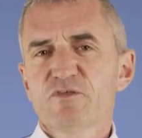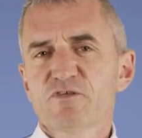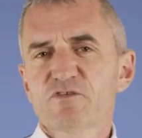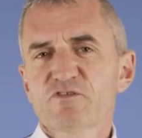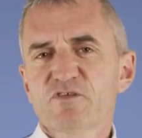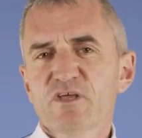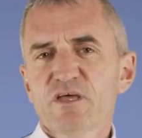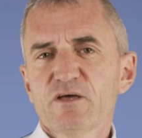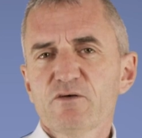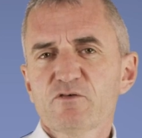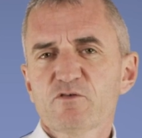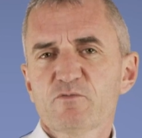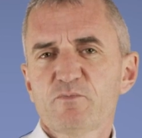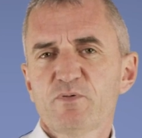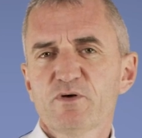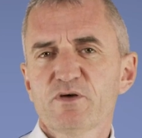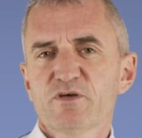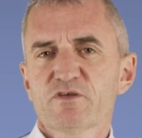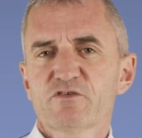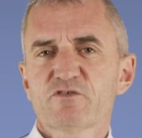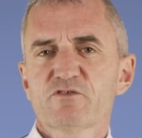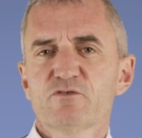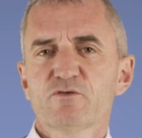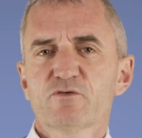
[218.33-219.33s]
of the
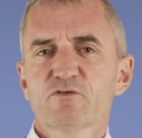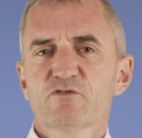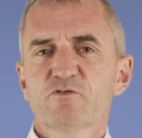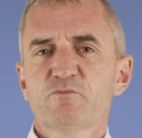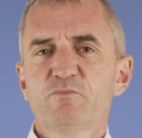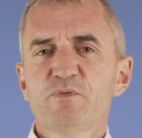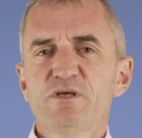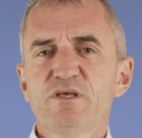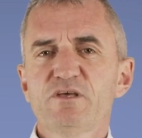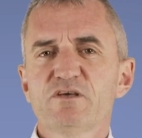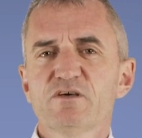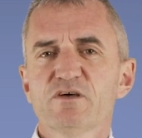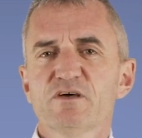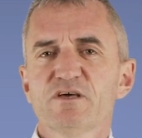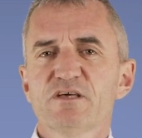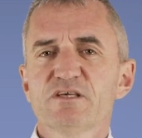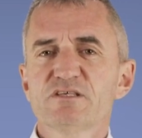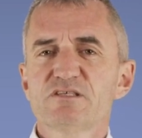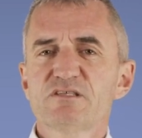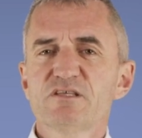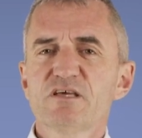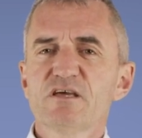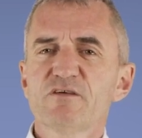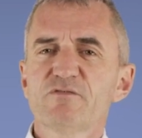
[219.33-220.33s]
salesperson or speaker
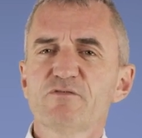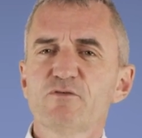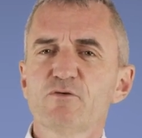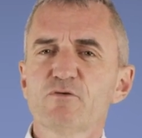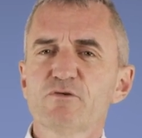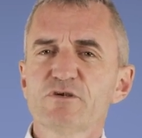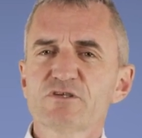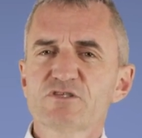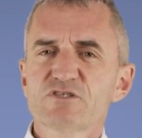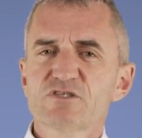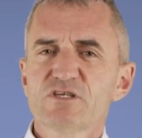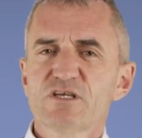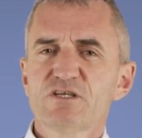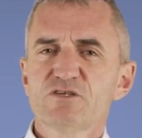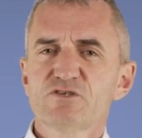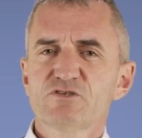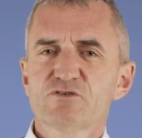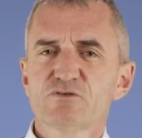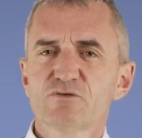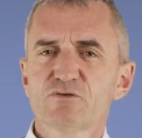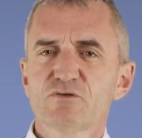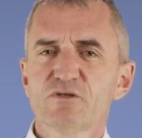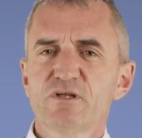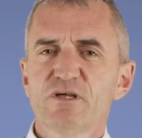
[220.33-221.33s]
is therefore
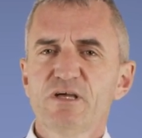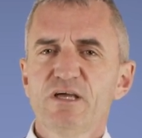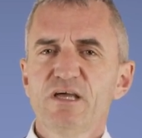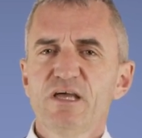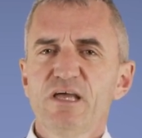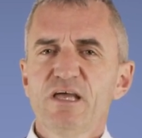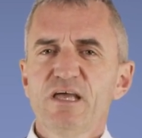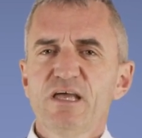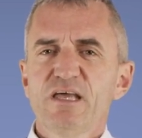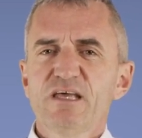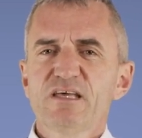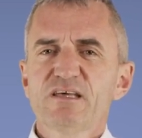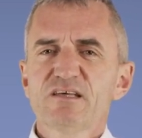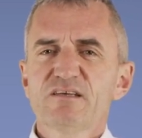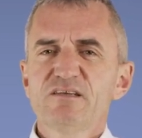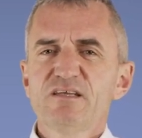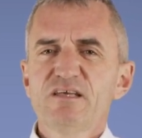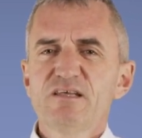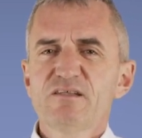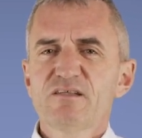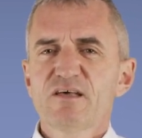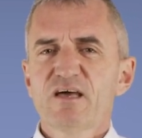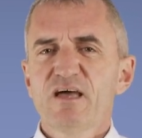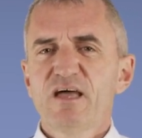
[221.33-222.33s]
essential. It can
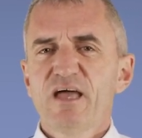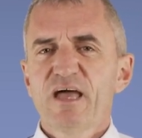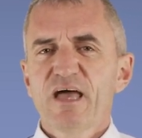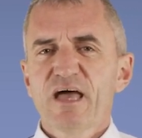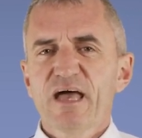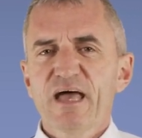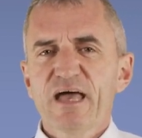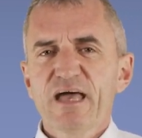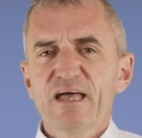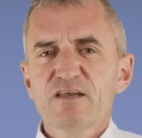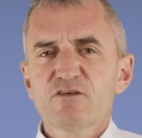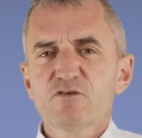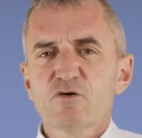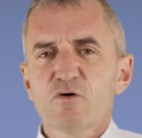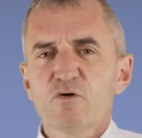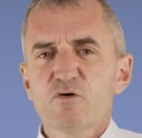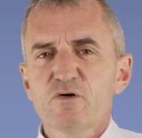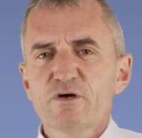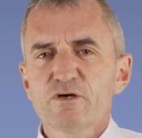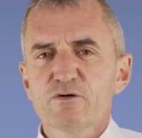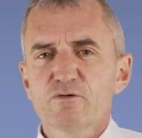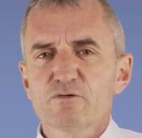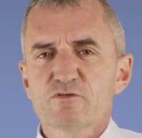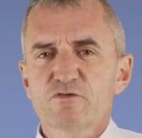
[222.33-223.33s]
either add
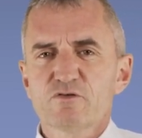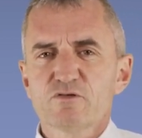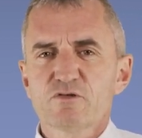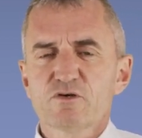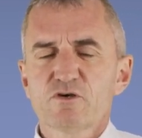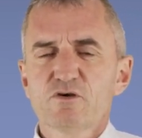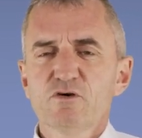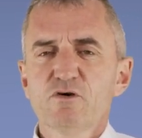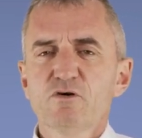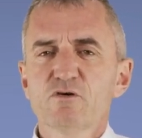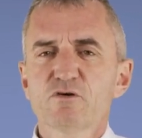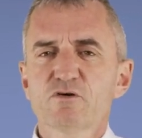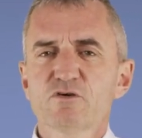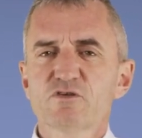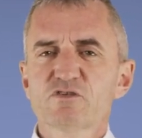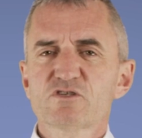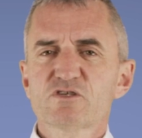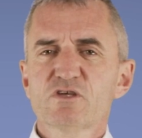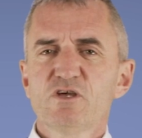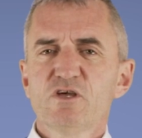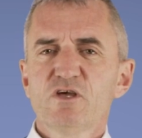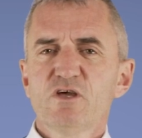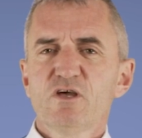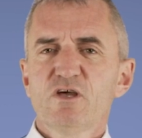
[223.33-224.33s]
oil to the
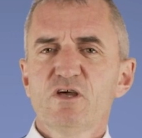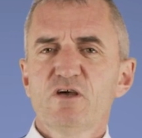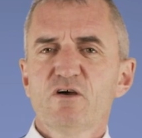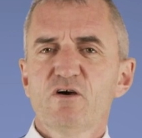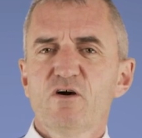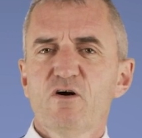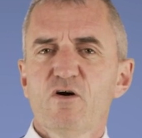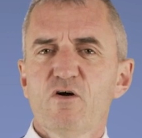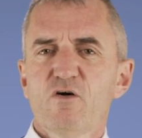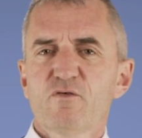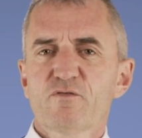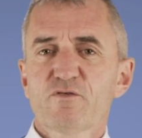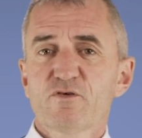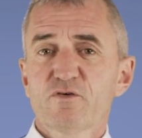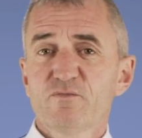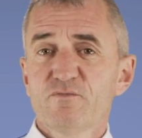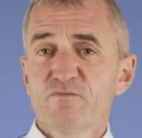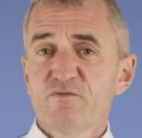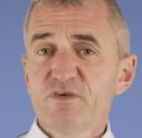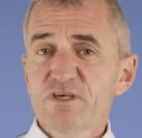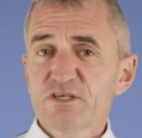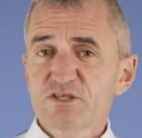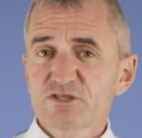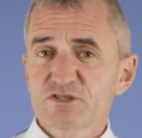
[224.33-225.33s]
cogs of
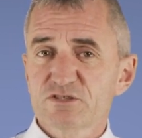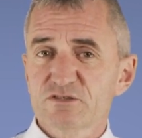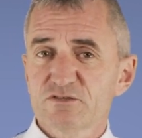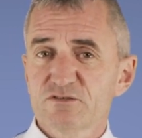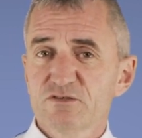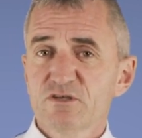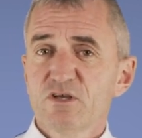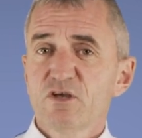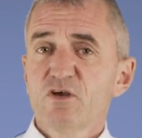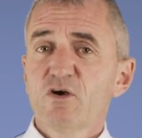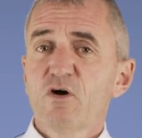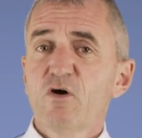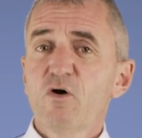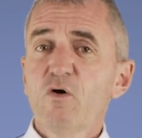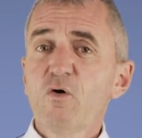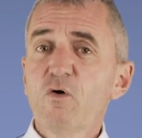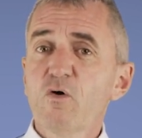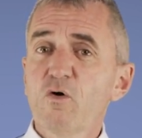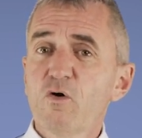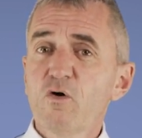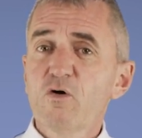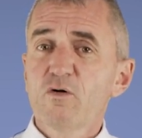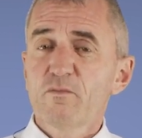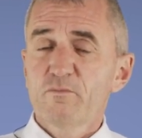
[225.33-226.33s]
conviction
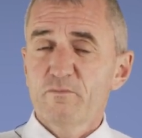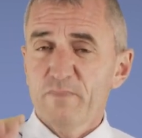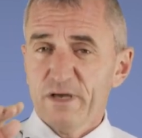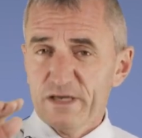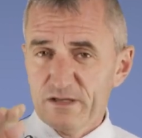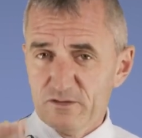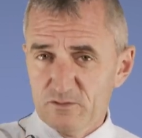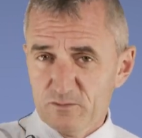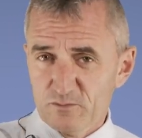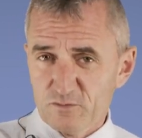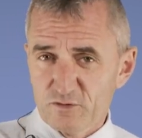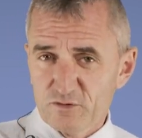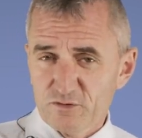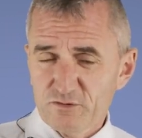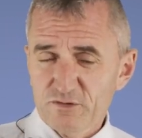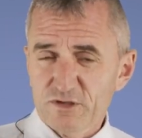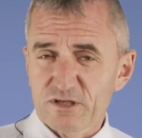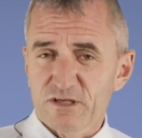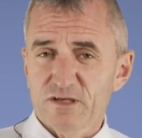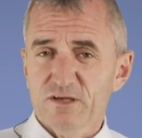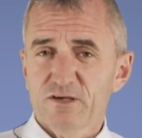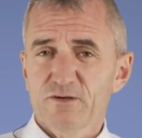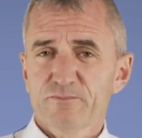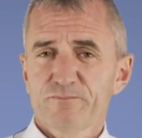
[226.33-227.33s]
or make them
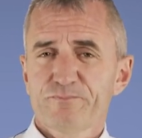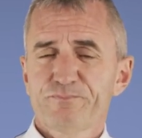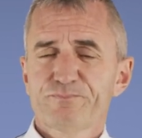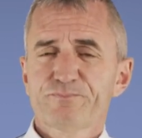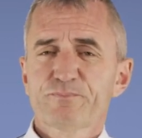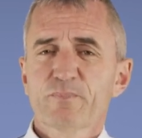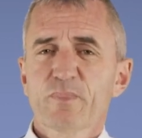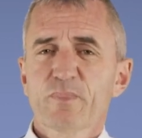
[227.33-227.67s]
creak.